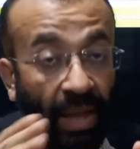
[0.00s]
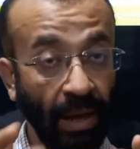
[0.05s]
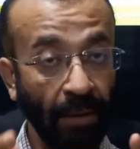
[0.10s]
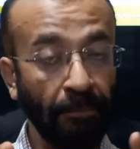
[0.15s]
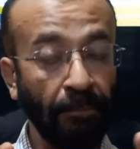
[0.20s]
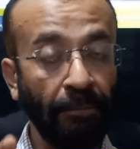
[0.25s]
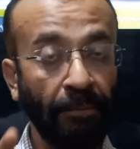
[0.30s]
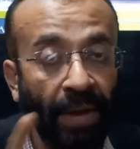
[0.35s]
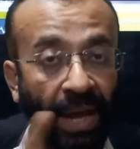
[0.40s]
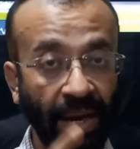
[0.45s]

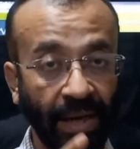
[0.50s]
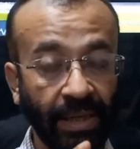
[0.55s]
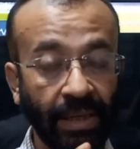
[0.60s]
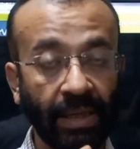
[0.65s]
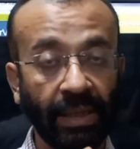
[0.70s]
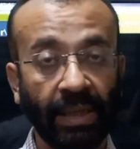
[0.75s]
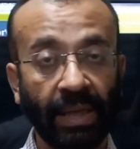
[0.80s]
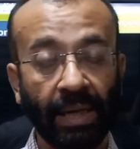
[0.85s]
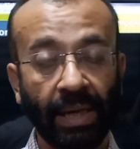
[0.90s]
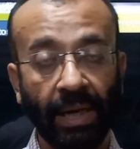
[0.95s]

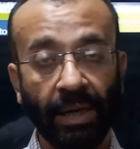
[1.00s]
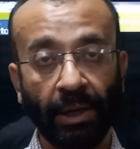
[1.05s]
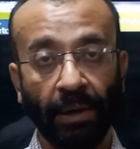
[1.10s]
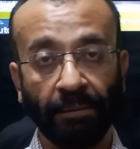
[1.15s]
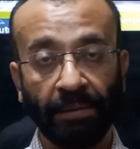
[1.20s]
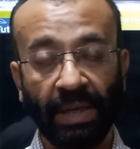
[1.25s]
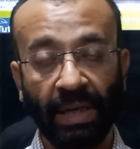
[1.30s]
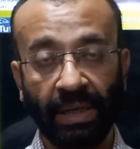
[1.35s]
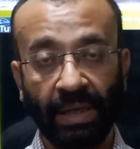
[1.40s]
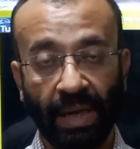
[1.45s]
affect the rate
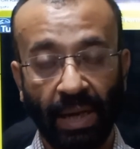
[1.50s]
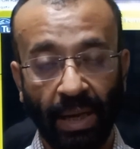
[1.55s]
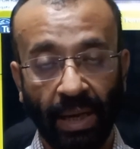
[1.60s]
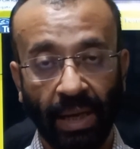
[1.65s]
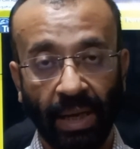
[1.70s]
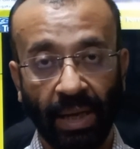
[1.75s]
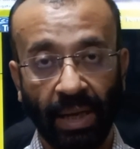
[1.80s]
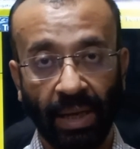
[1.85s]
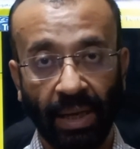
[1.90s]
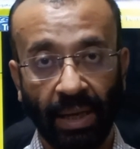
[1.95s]
of
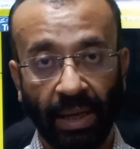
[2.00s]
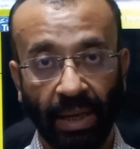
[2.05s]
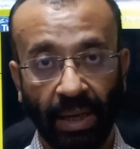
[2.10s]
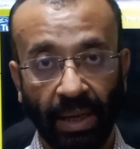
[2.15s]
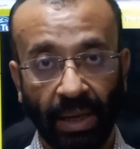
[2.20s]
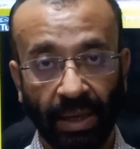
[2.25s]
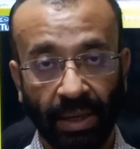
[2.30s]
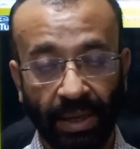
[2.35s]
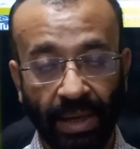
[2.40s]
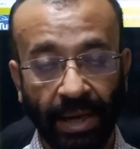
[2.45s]

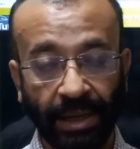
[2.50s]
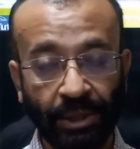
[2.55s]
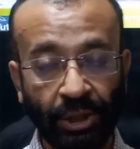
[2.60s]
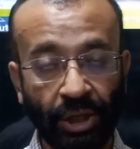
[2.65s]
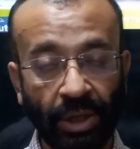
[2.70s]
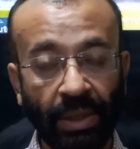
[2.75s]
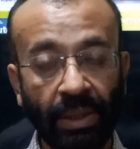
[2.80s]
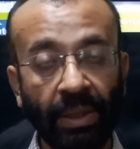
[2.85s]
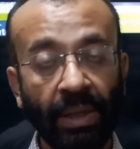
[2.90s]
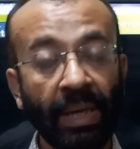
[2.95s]
the
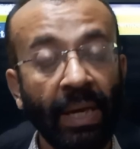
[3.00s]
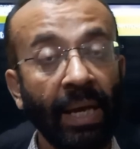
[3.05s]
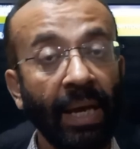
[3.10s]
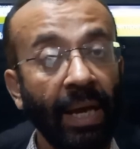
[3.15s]
reaction.